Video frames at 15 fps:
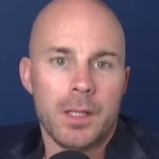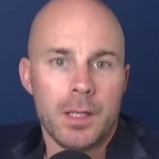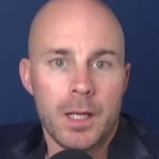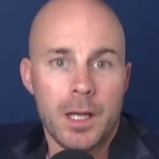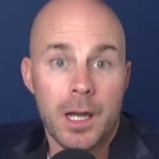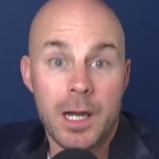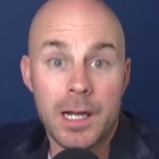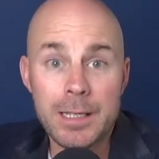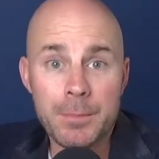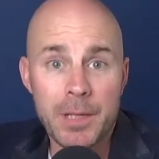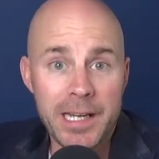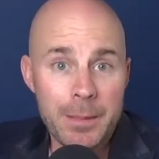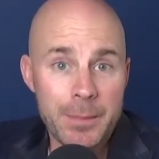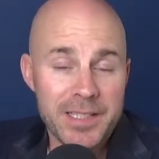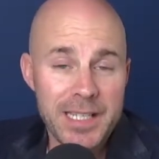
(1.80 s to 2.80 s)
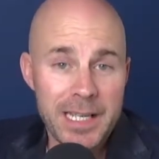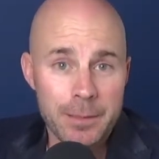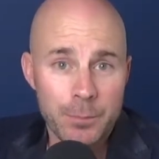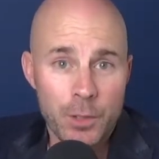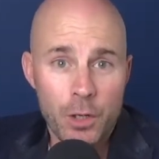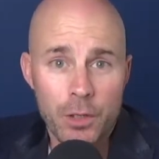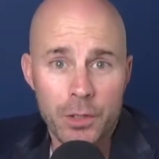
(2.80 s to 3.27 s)
Hi, my name is Adam
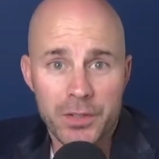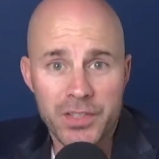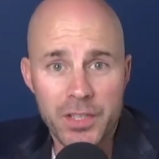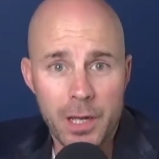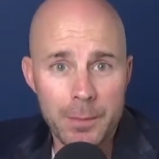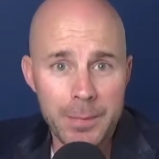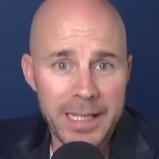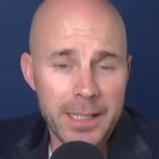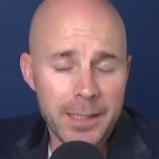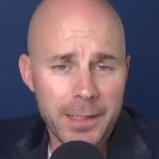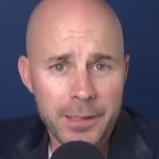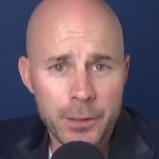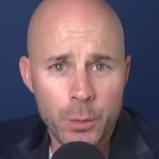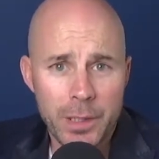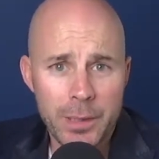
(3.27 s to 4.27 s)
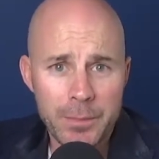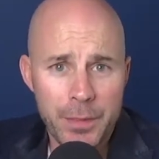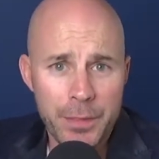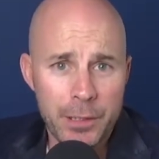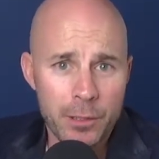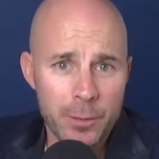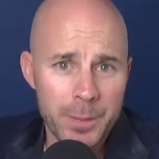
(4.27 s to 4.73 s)
Cox. I'm a clinical
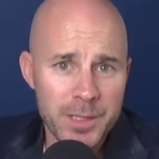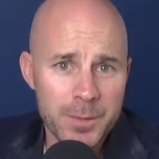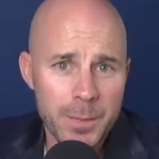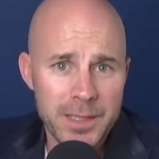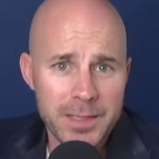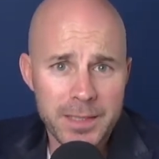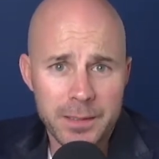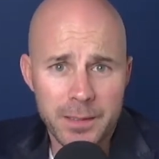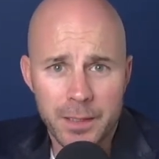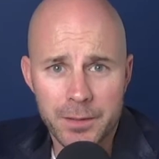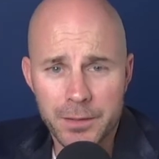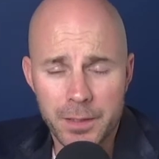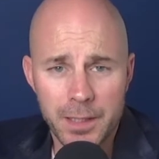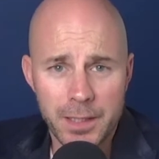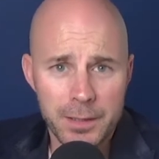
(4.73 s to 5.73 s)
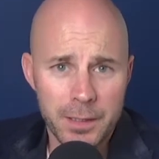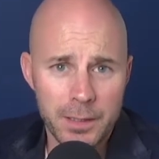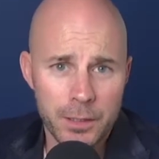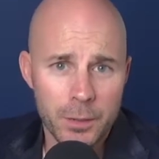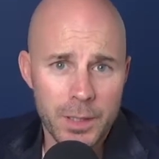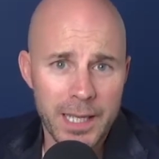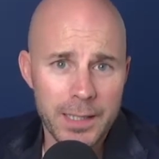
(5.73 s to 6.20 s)
hypnotherapist based in London in
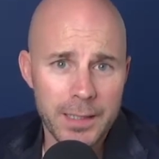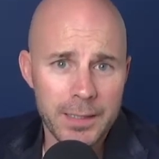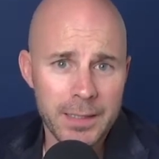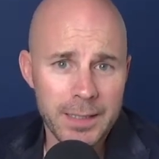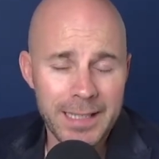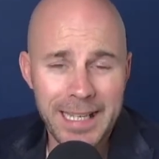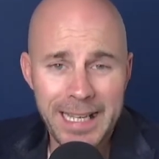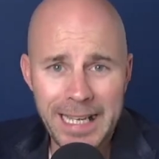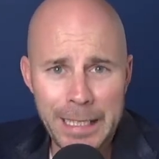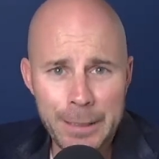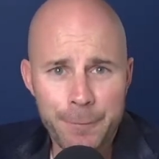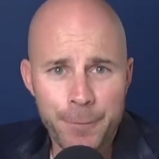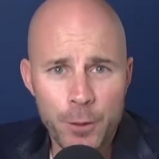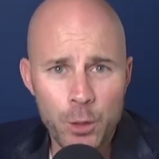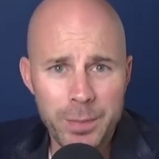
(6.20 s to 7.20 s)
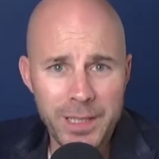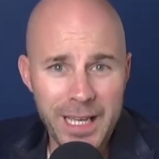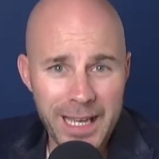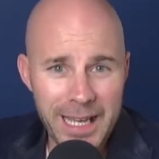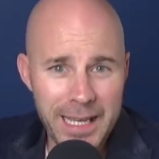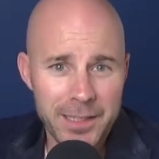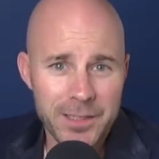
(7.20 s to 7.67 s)
the UK, a phobia
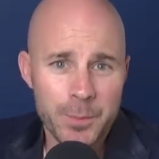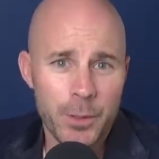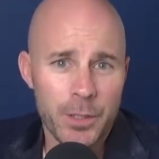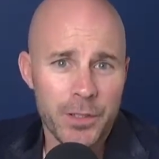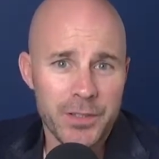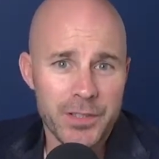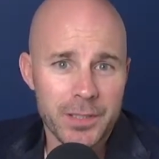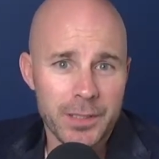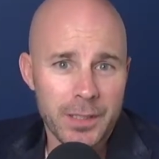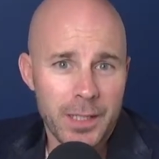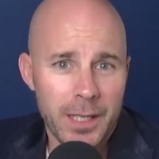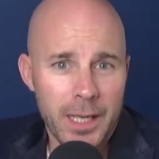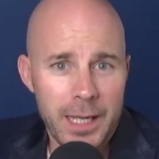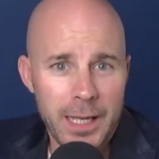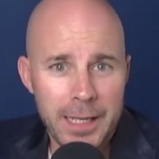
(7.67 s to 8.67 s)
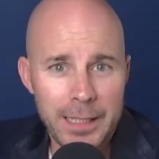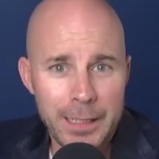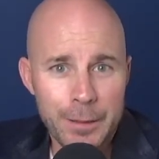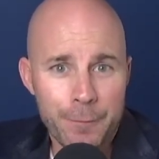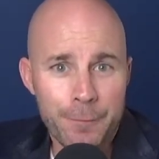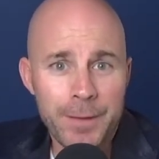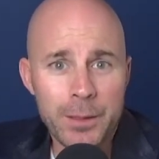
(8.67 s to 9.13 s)
expert, a
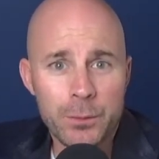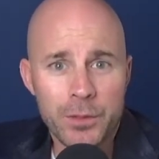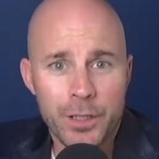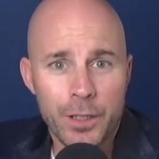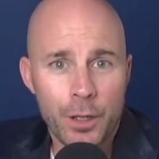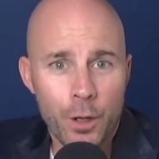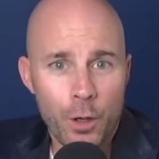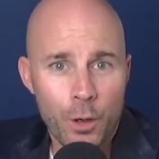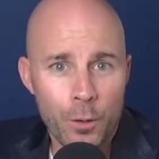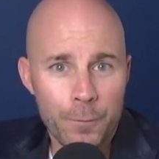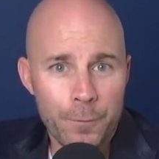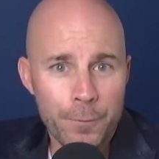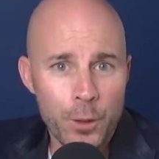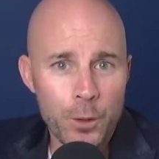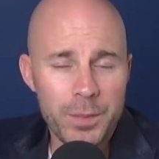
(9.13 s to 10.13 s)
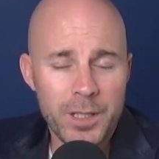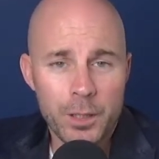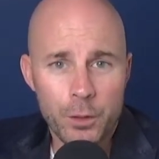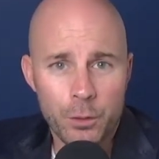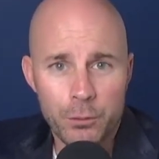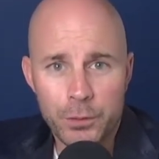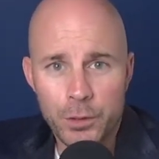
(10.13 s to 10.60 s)
founder of
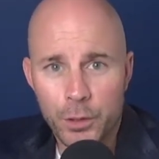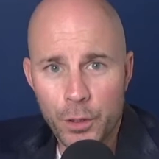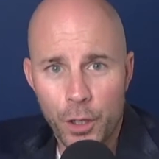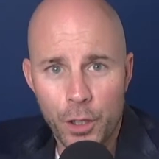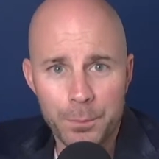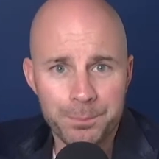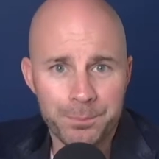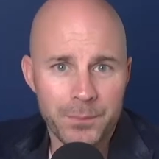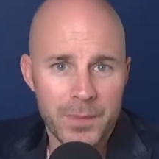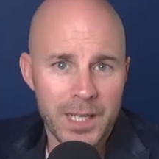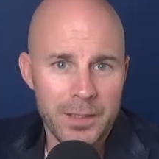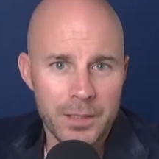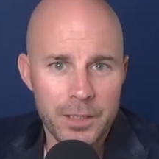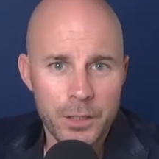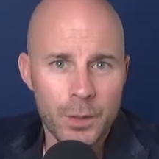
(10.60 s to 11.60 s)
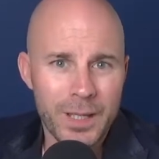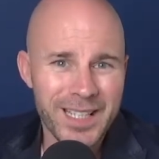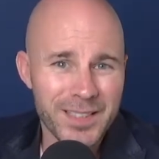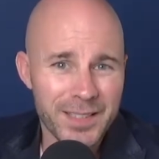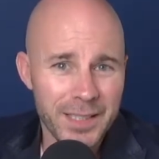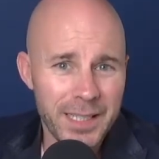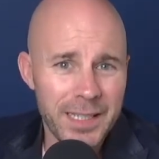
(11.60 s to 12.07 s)
phobiaguru.com, and the UK's
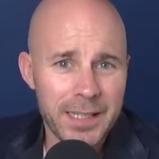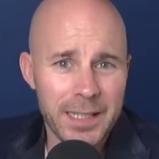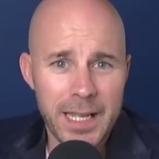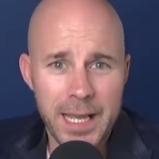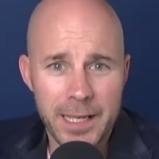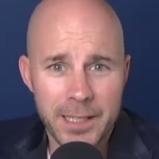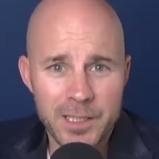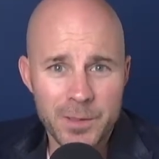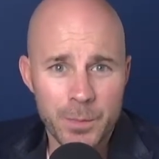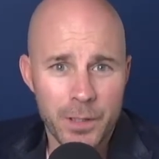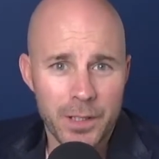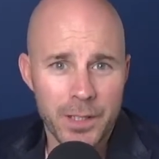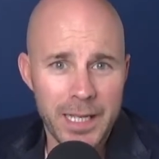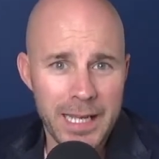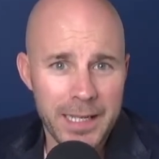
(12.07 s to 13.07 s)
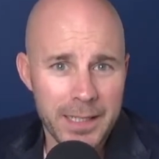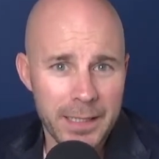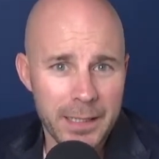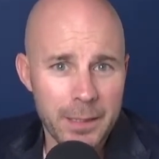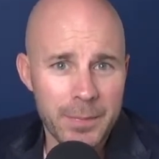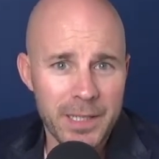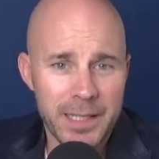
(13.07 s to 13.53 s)
leading expert at
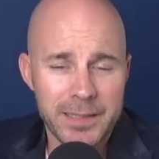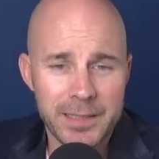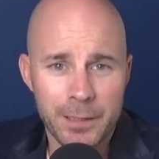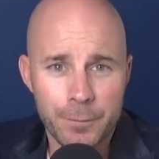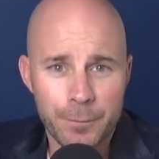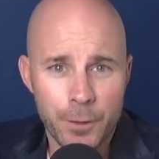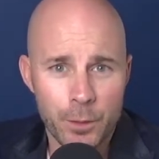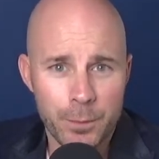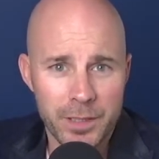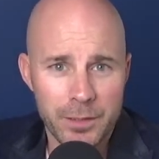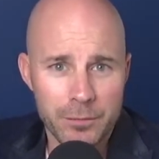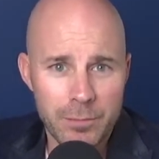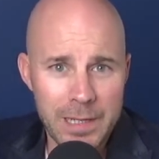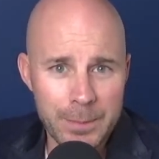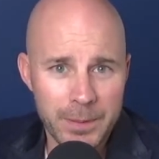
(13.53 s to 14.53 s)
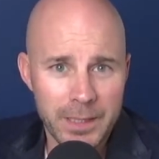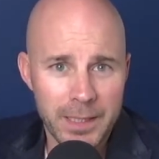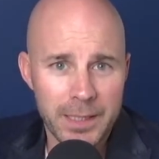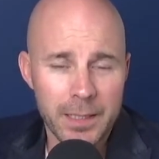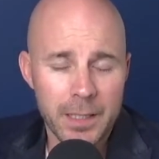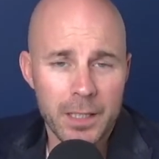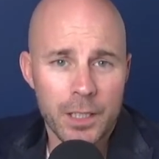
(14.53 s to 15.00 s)
eliminating phobias rapidly,
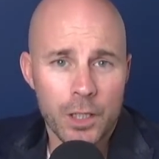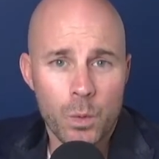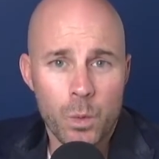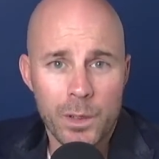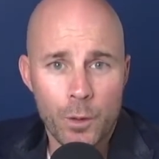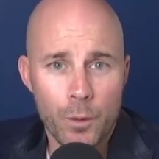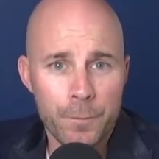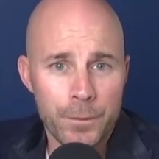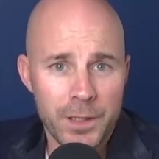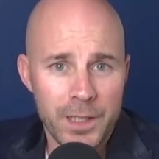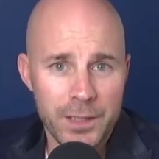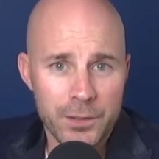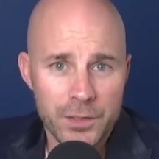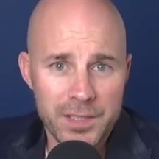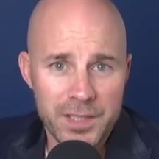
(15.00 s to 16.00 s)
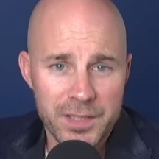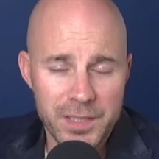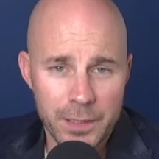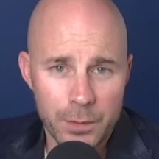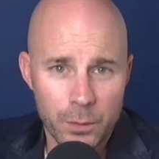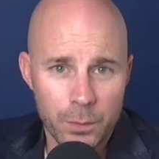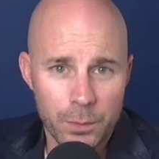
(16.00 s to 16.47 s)
quite often in just a
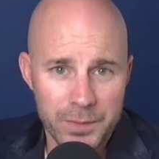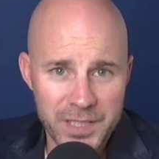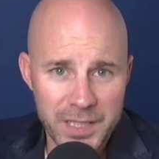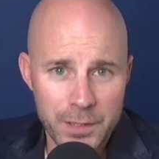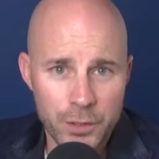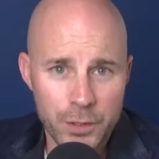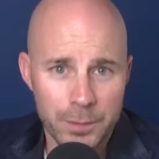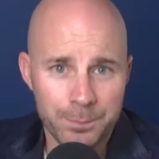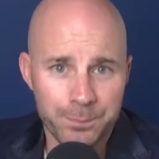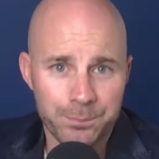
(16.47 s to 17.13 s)
single session.